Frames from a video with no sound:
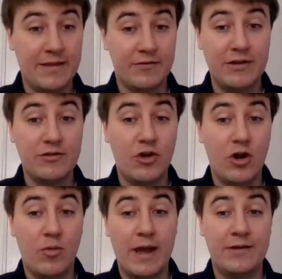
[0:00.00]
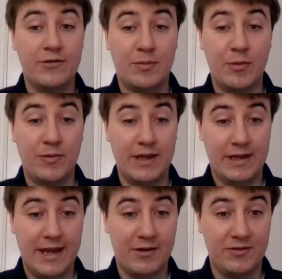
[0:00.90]
there is no way to top up the
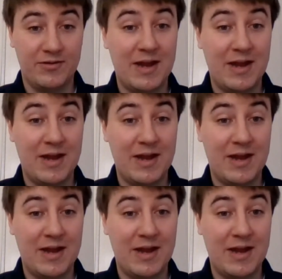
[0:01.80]
account.